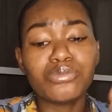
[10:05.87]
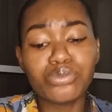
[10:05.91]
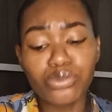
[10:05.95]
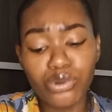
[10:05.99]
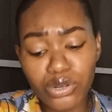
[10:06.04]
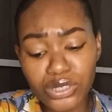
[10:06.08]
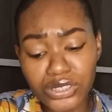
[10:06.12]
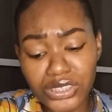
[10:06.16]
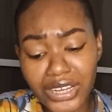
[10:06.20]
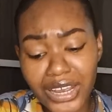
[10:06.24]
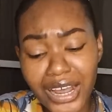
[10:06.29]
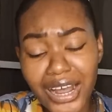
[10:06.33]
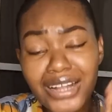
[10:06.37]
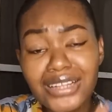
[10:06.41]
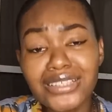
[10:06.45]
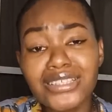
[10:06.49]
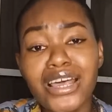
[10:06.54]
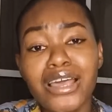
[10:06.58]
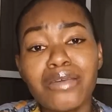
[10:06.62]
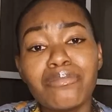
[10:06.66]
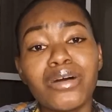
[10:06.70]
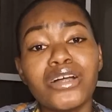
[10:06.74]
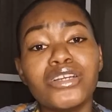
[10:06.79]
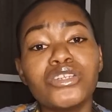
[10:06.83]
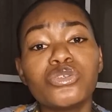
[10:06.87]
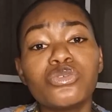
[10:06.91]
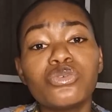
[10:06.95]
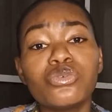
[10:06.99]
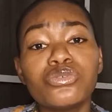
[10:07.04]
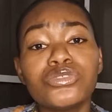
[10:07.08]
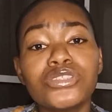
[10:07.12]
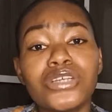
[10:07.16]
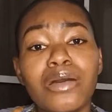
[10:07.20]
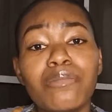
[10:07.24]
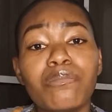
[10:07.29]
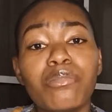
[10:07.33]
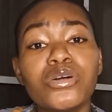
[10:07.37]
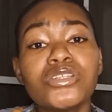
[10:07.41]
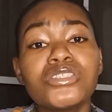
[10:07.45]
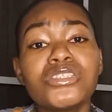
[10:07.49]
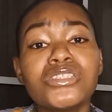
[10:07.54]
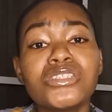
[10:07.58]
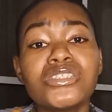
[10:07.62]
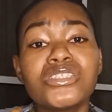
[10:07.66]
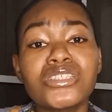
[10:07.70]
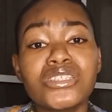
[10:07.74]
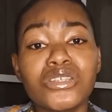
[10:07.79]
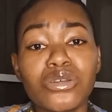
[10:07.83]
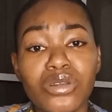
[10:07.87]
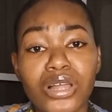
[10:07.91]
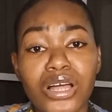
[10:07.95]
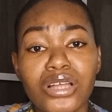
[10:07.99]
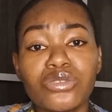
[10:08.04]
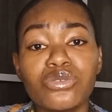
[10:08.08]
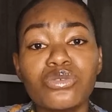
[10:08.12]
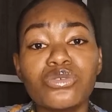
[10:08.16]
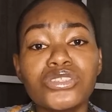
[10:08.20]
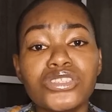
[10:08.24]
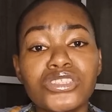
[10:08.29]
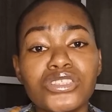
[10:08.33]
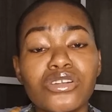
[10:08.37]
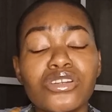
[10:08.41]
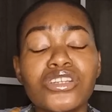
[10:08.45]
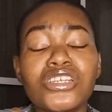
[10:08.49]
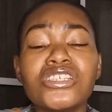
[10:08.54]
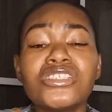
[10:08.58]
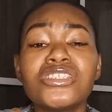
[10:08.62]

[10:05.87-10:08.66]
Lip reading: bro, the hard time and the good time, both in sale and no sale,